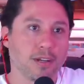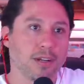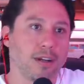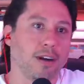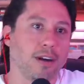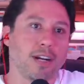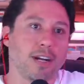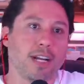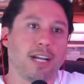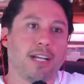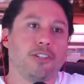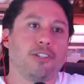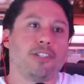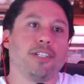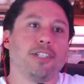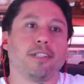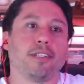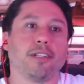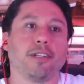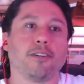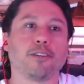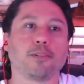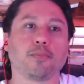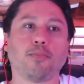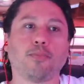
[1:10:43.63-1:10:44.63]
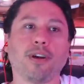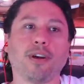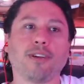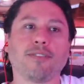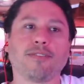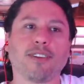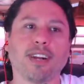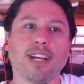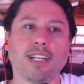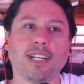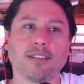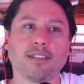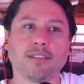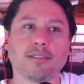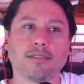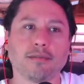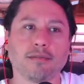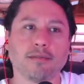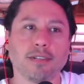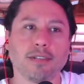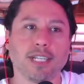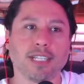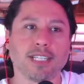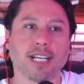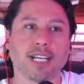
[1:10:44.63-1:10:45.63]
Our head cheerleader's boyfriend
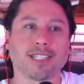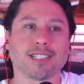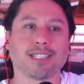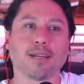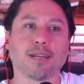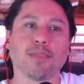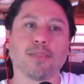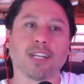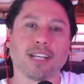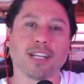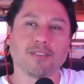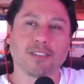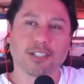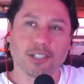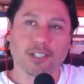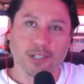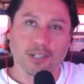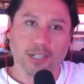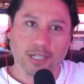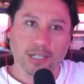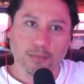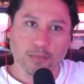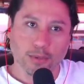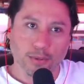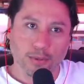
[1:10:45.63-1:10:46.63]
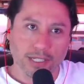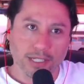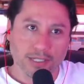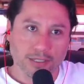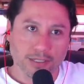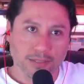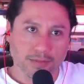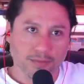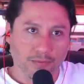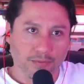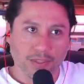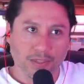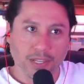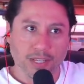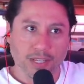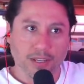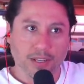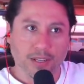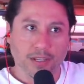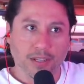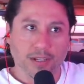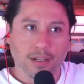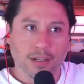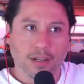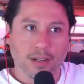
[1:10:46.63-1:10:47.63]
is at something of a turning point.
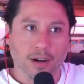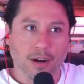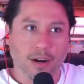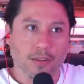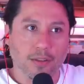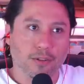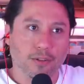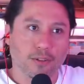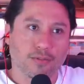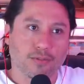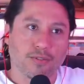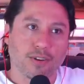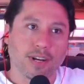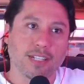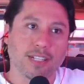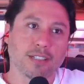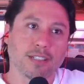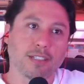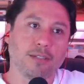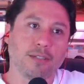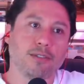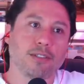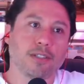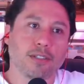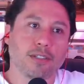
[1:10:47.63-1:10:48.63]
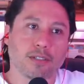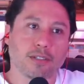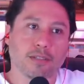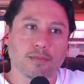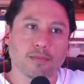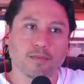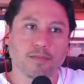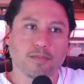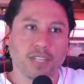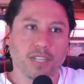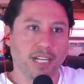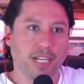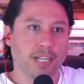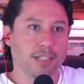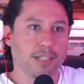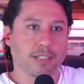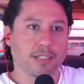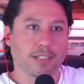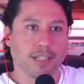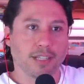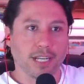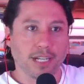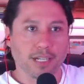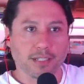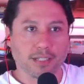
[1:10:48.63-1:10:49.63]
Are those friends losers? He
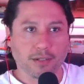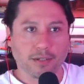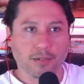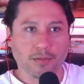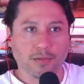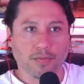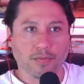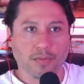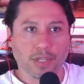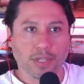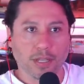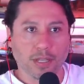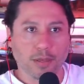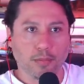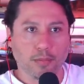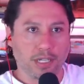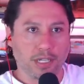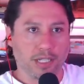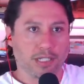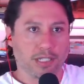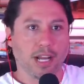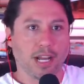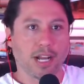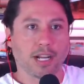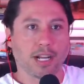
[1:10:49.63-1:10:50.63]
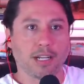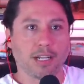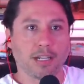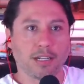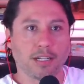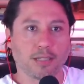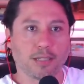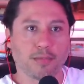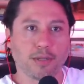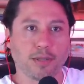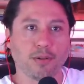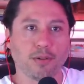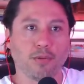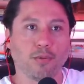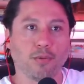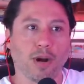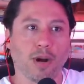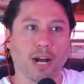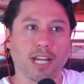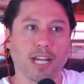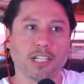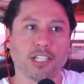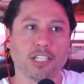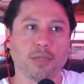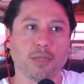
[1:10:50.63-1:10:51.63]
doesn't think so, but he's not going to dispute
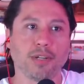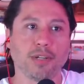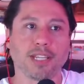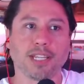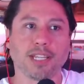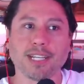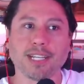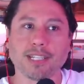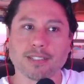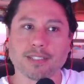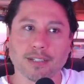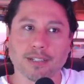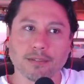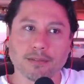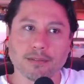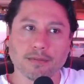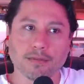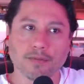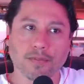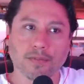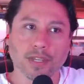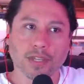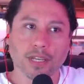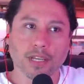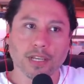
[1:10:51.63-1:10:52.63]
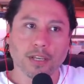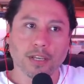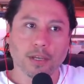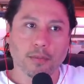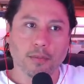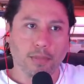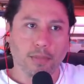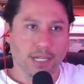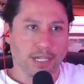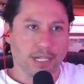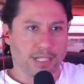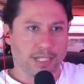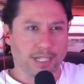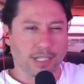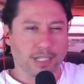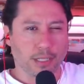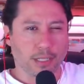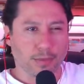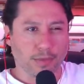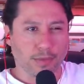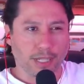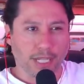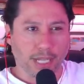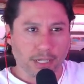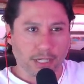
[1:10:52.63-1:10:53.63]
why she would think so. But is this the
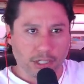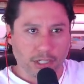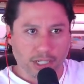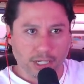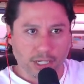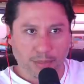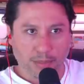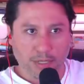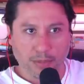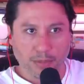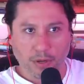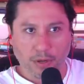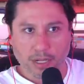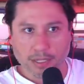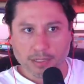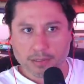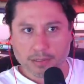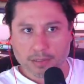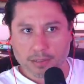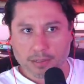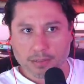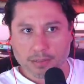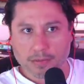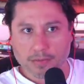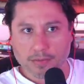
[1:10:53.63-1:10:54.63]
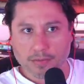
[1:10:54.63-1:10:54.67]
relationship he wants?